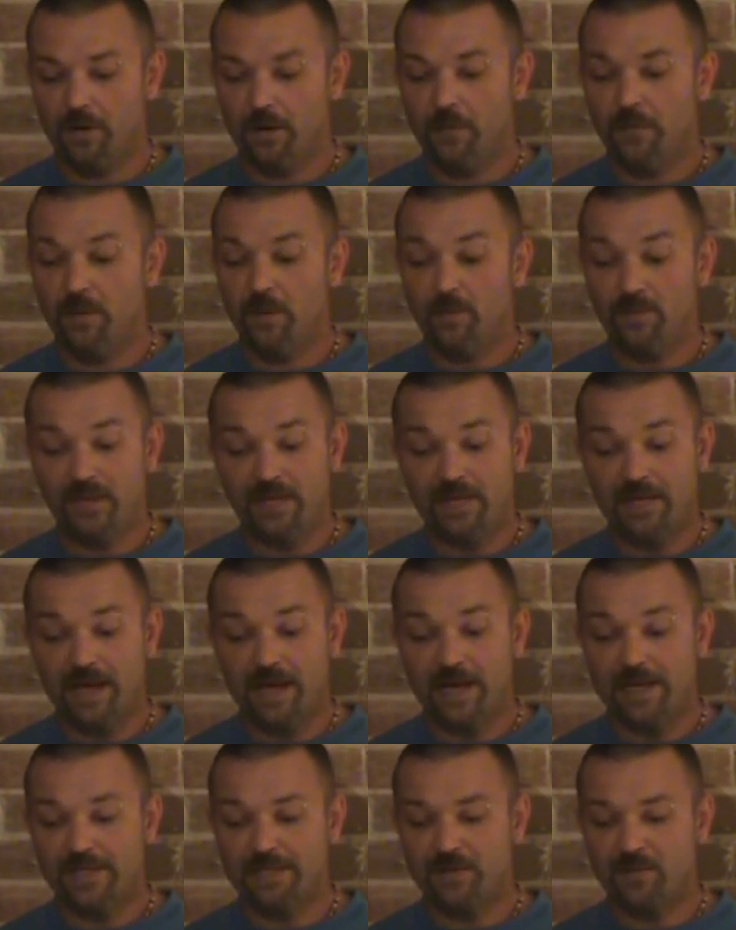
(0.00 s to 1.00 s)
But be
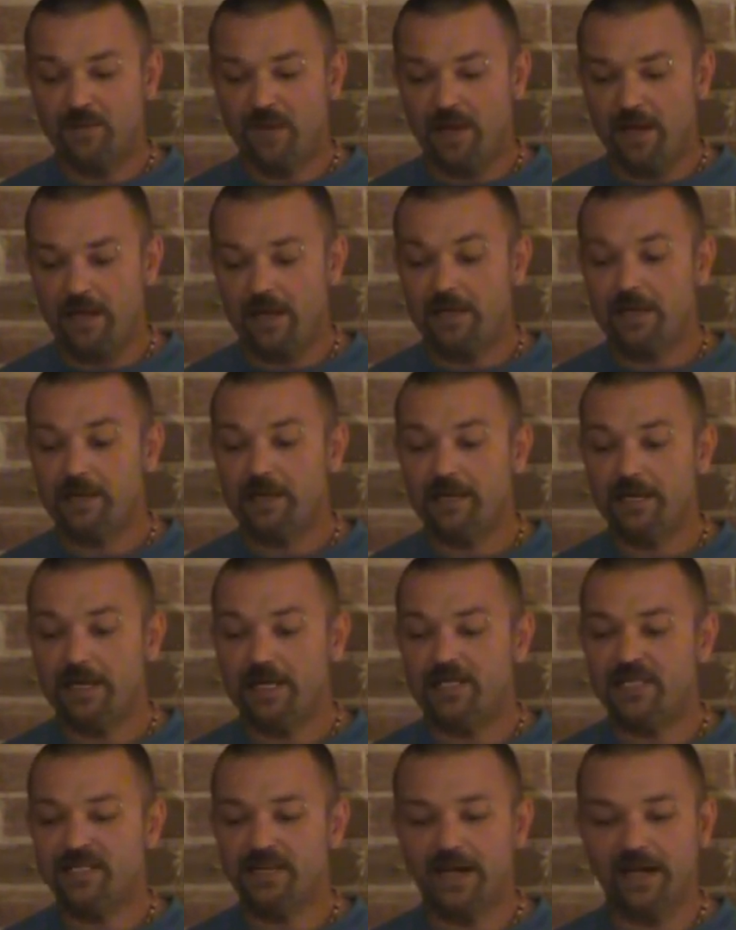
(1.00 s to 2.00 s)
that as it may,
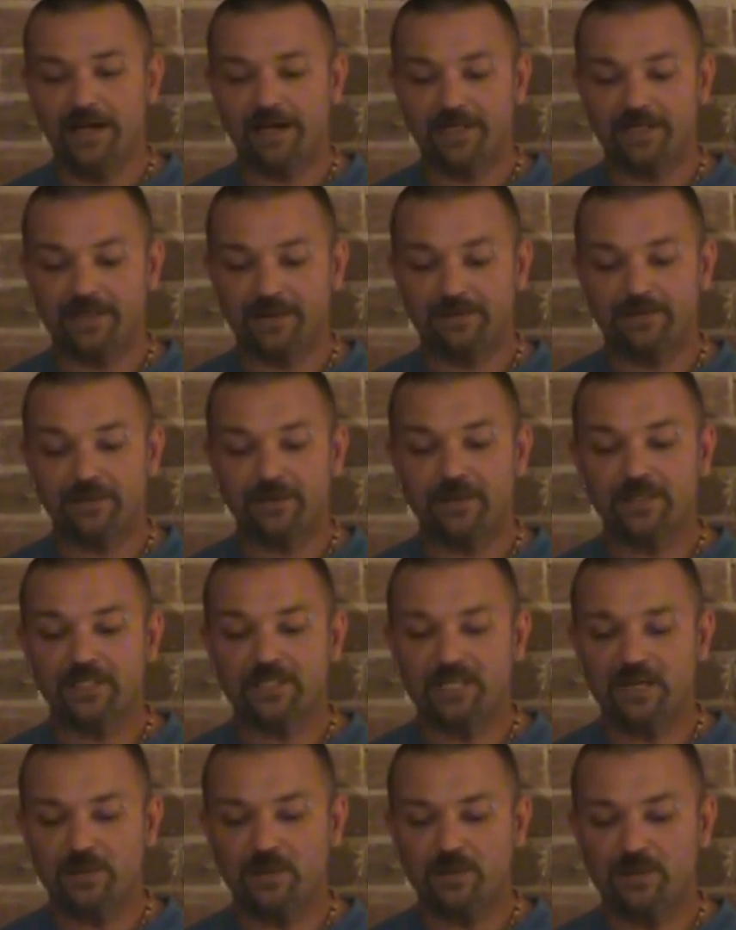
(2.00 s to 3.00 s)
each night as I fell
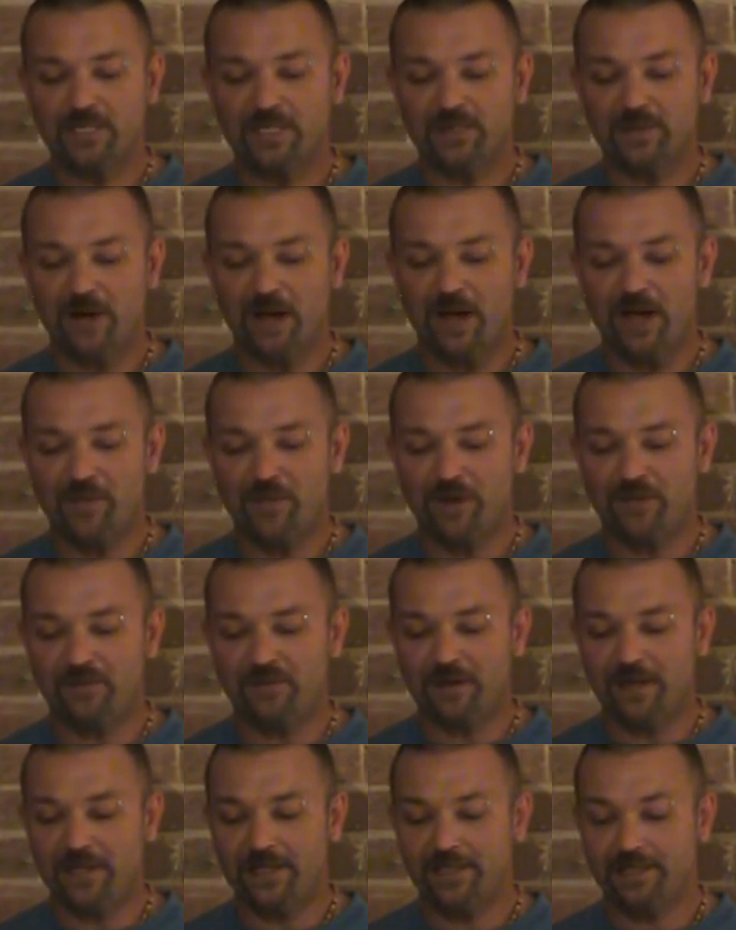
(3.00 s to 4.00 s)
asleep with a smile on my
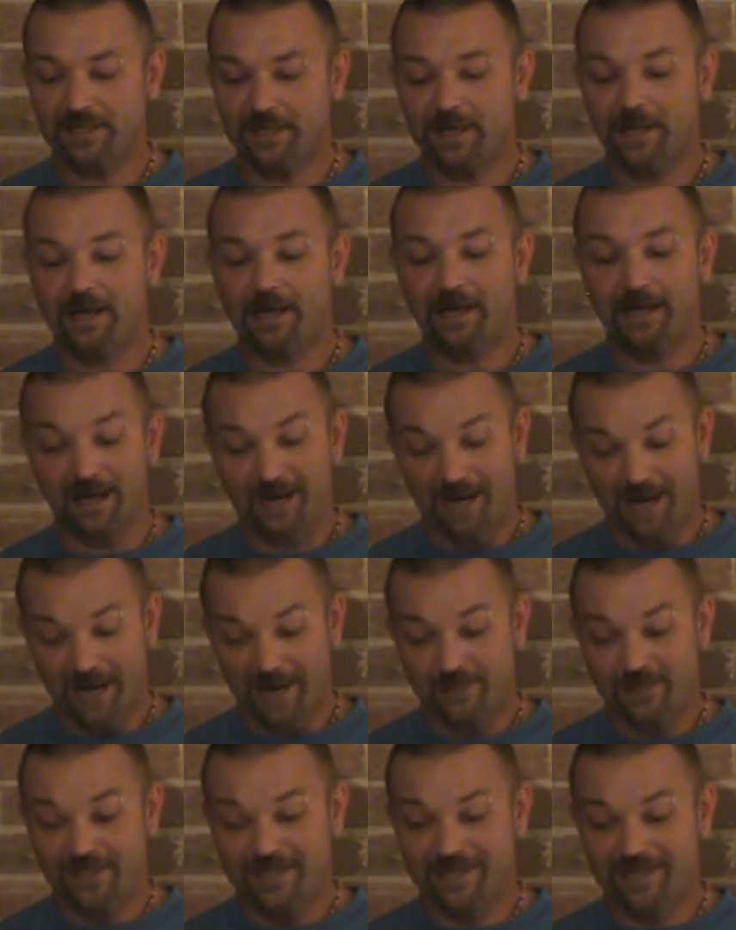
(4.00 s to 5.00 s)
face, I
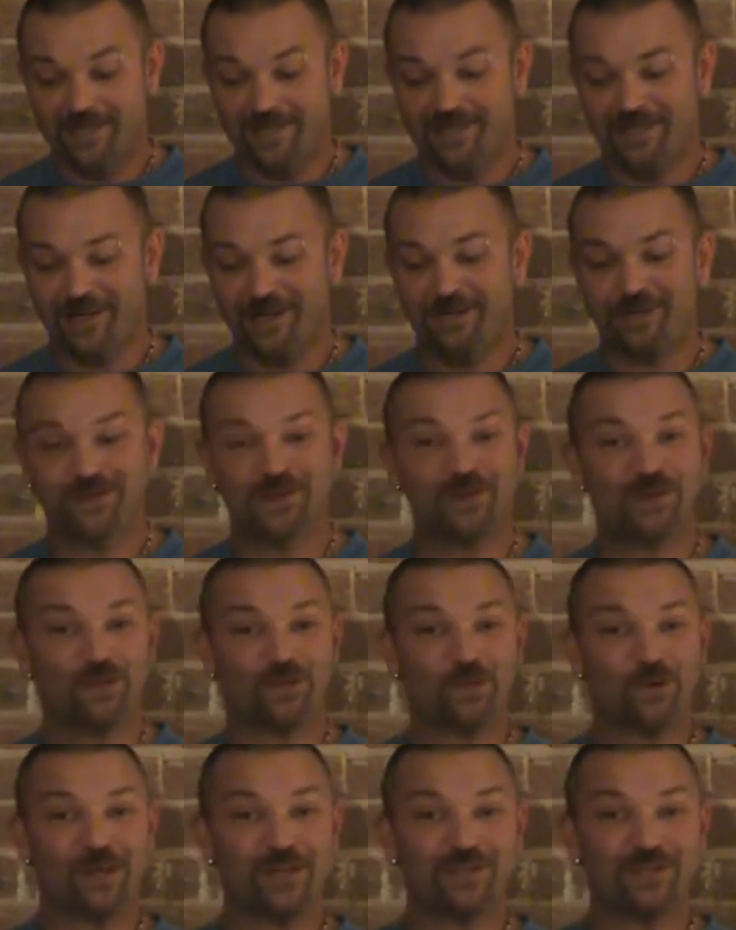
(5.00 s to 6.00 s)
was sensing I was on the
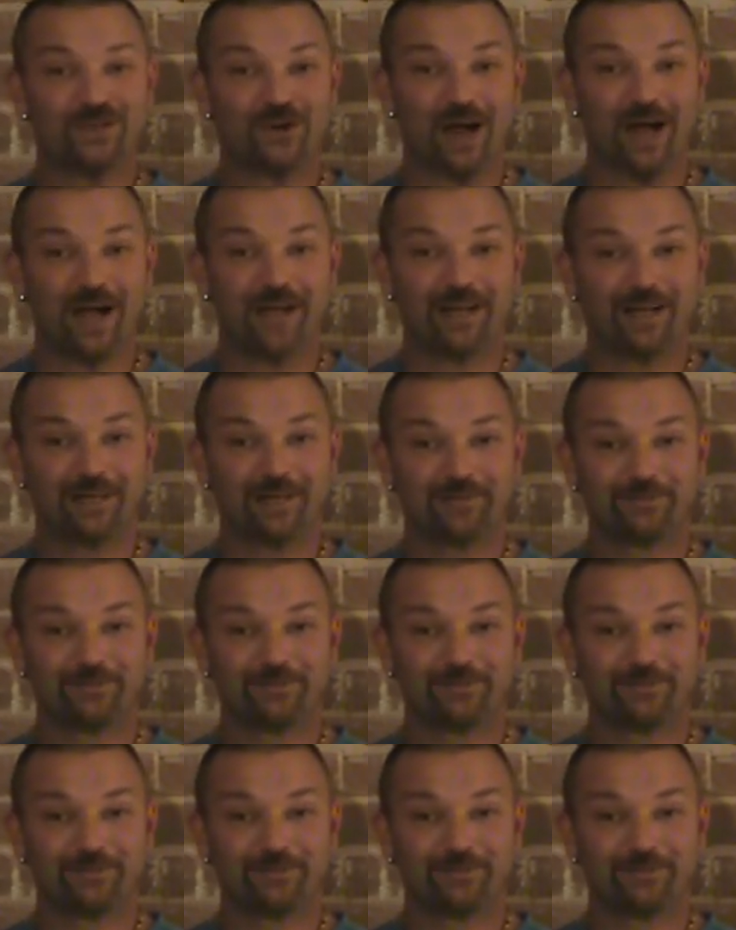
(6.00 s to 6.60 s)
right track.